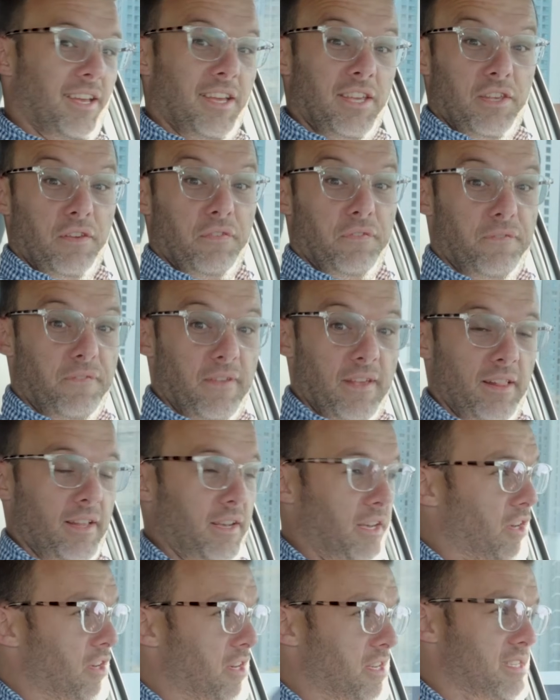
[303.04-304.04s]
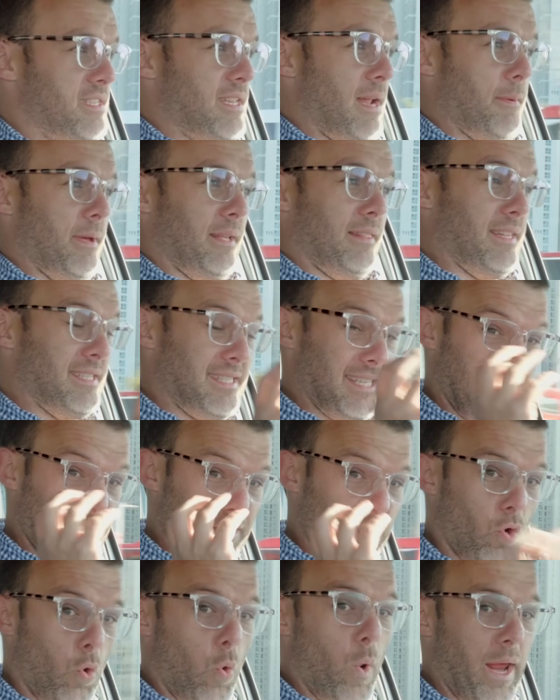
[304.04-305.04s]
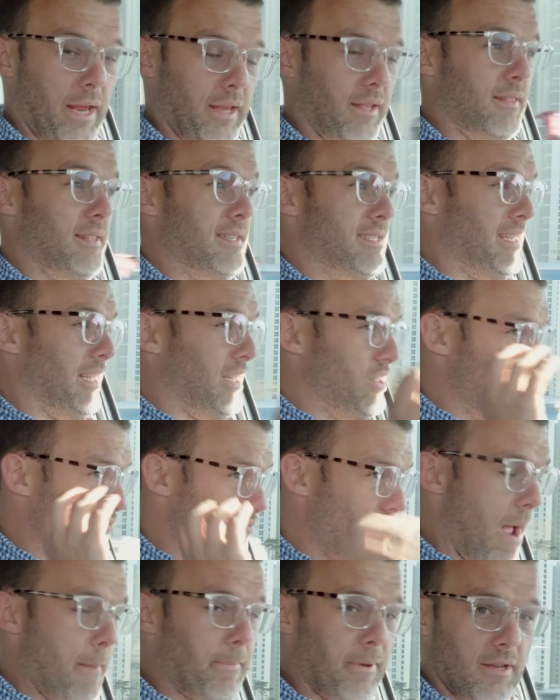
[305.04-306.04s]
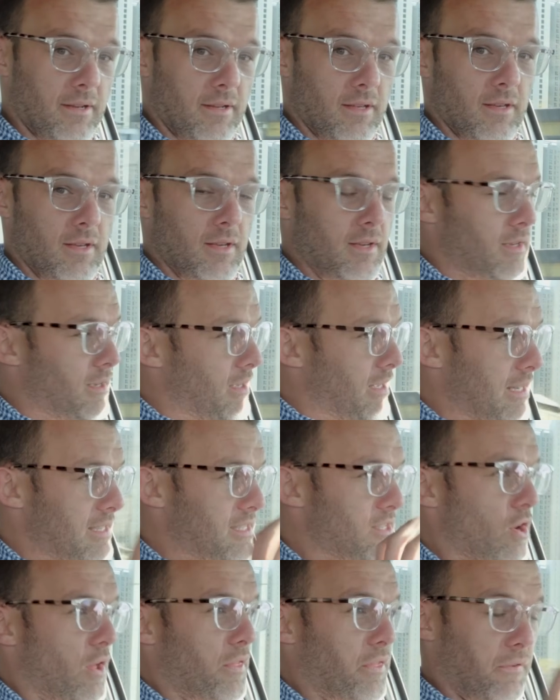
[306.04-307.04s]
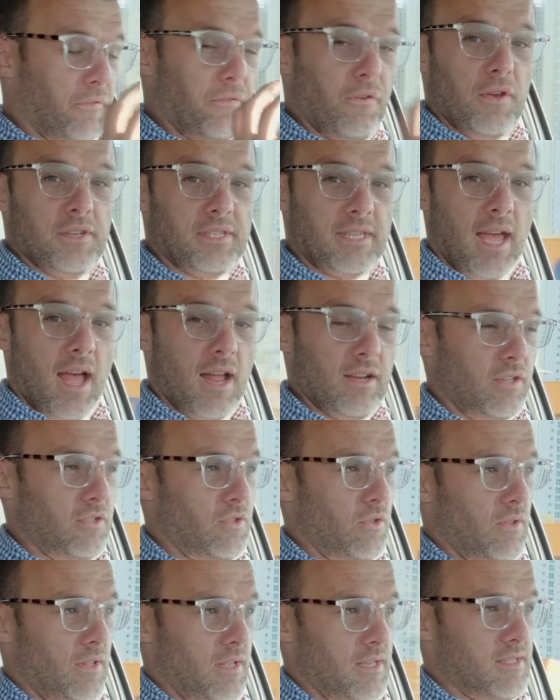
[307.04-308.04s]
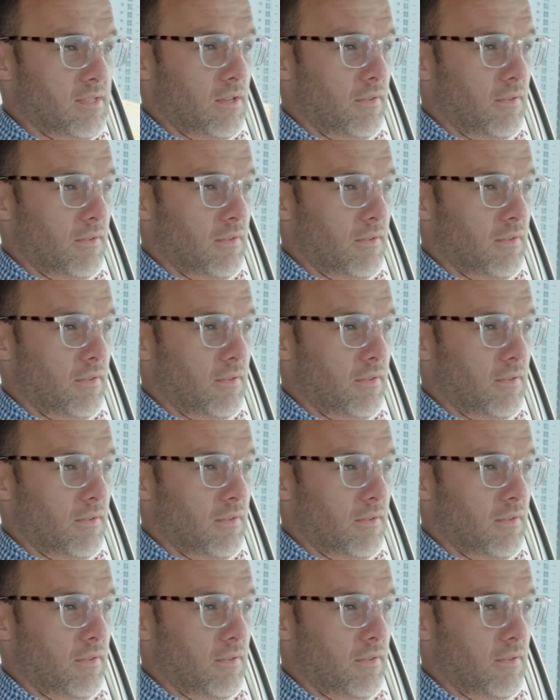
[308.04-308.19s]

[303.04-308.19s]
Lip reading: you feel it in your stomach. This thing is quick, this thing is rapid. It's not the first car to do this.